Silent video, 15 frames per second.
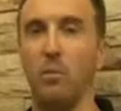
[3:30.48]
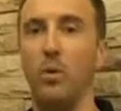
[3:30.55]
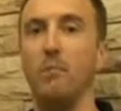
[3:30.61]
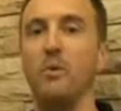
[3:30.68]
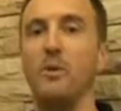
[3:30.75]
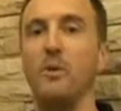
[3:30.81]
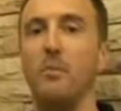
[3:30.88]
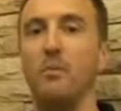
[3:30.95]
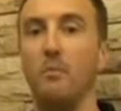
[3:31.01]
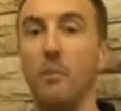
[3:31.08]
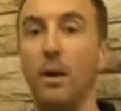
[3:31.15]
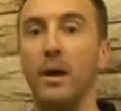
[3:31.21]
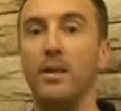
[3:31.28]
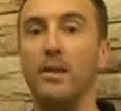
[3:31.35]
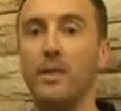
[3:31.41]

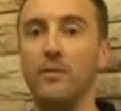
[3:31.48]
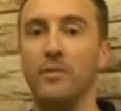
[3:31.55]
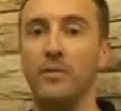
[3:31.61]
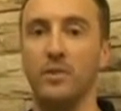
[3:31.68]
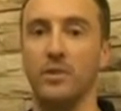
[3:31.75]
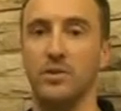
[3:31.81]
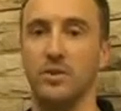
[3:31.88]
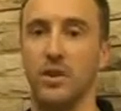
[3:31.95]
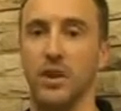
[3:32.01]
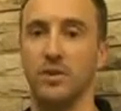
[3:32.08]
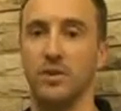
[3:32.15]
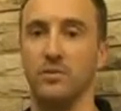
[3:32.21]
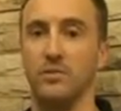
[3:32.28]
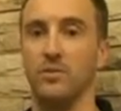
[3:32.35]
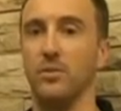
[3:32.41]
Women mainly feel
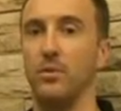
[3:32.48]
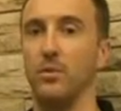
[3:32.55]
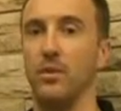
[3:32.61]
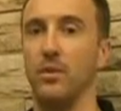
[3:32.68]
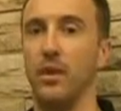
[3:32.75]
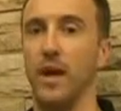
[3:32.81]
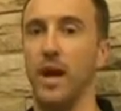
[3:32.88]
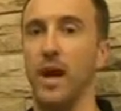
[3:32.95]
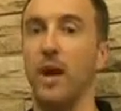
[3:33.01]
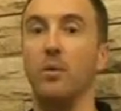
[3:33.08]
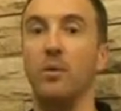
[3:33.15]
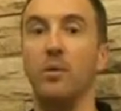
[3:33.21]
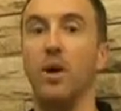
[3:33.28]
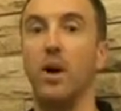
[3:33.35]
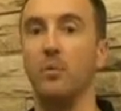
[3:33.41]
attraction for
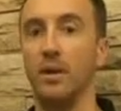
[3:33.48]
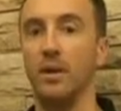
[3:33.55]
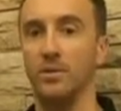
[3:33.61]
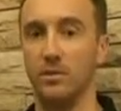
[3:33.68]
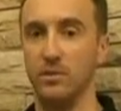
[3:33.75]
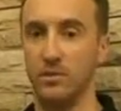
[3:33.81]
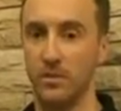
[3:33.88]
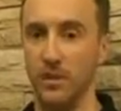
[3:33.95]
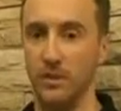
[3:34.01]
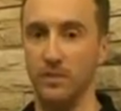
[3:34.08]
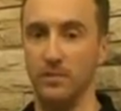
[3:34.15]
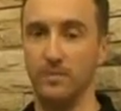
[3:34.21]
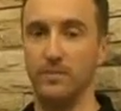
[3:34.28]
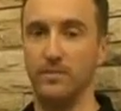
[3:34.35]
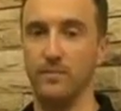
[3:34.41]
how a guy makes her
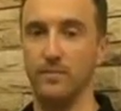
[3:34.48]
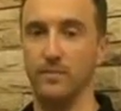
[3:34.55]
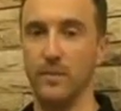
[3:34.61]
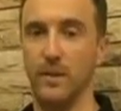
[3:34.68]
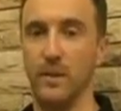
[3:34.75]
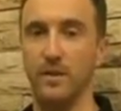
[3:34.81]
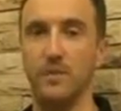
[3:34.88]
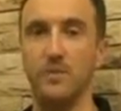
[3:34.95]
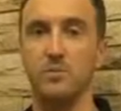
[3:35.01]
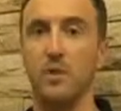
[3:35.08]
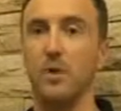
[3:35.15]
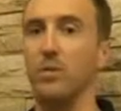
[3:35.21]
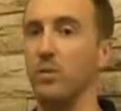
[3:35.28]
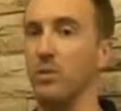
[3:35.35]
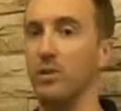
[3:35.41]
feel. Alright, this is
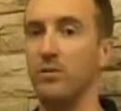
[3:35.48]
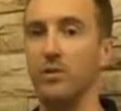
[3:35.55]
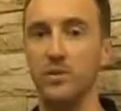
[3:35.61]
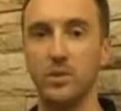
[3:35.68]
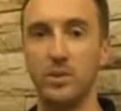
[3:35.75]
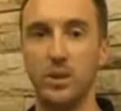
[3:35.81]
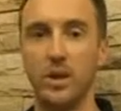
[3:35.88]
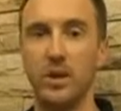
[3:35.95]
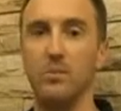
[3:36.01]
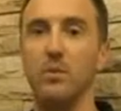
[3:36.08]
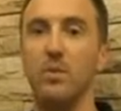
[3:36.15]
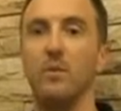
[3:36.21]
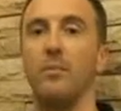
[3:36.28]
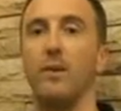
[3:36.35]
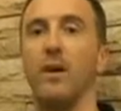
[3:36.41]
why we're often talking at the
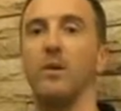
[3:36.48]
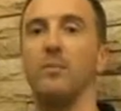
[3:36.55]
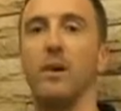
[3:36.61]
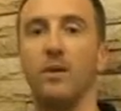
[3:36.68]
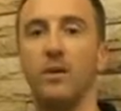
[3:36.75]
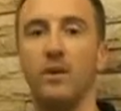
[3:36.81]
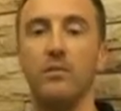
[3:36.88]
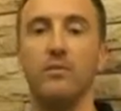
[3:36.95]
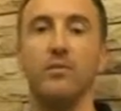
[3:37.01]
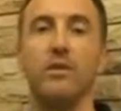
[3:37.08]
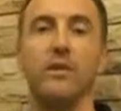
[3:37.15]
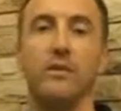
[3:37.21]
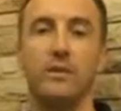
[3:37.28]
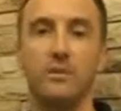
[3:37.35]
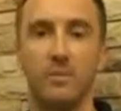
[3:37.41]
Bottom Man about
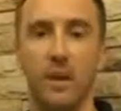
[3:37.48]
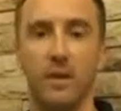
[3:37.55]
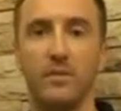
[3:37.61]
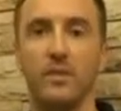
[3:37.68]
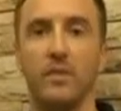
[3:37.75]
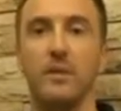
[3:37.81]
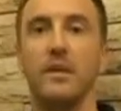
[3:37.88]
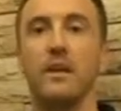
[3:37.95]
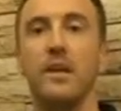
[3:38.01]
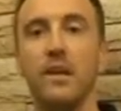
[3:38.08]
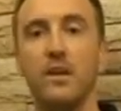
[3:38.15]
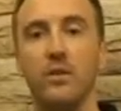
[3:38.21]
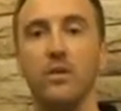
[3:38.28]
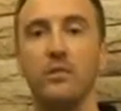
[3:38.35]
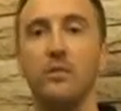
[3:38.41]
confidence, masculinity,
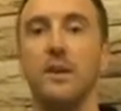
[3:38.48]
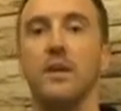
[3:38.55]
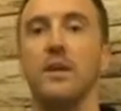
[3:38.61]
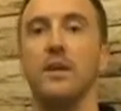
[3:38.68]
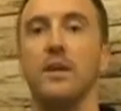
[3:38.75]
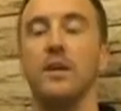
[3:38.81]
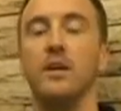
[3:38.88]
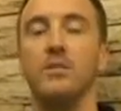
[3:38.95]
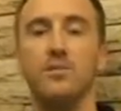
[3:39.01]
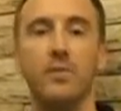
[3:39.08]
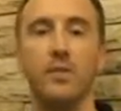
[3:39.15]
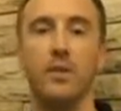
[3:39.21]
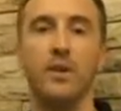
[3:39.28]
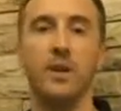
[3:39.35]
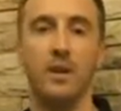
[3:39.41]
humour,
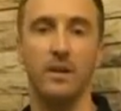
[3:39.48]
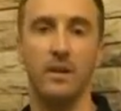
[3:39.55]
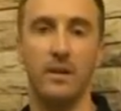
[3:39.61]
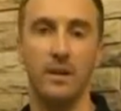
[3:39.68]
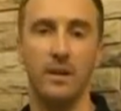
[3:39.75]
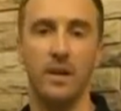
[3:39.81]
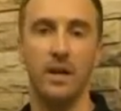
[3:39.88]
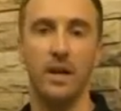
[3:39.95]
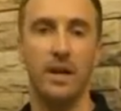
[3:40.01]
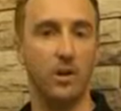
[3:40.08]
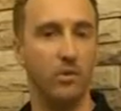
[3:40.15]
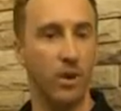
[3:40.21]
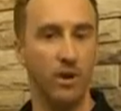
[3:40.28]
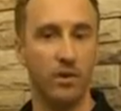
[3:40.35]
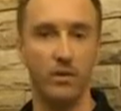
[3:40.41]
flirting,
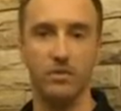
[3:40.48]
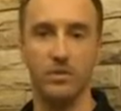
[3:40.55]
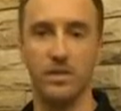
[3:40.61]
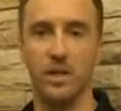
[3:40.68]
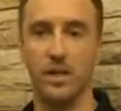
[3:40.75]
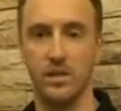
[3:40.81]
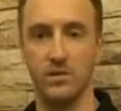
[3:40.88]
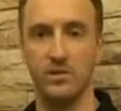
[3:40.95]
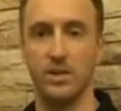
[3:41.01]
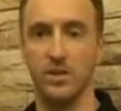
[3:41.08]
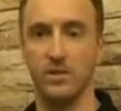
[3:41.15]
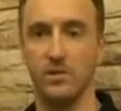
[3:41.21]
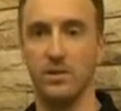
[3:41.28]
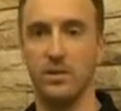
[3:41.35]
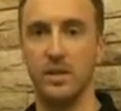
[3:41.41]
great conversation, all
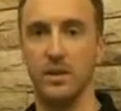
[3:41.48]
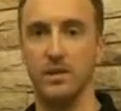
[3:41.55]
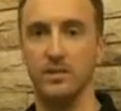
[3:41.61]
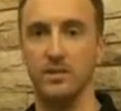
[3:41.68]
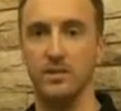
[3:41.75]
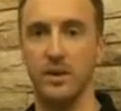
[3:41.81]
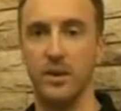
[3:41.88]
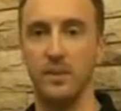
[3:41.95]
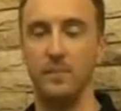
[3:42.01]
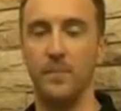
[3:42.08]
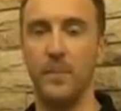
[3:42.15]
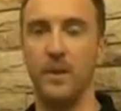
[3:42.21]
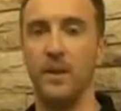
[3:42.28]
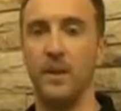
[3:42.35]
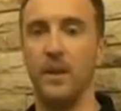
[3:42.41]
that sort of stuff, right?